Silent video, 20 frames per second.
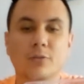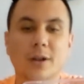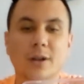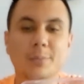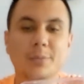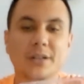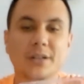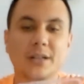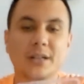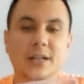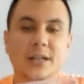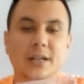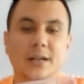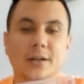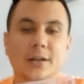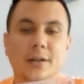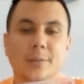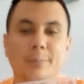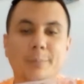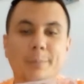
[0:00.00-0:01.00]

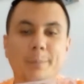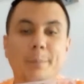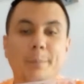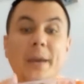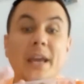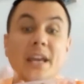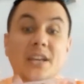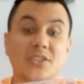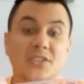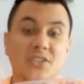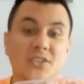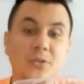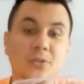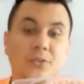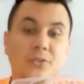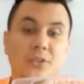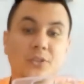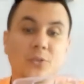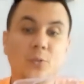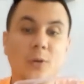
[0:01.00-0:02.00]
replica based
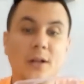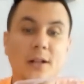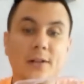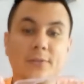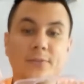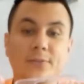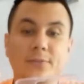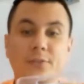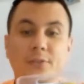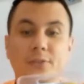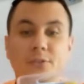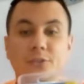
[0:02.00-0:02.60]
on the twelfth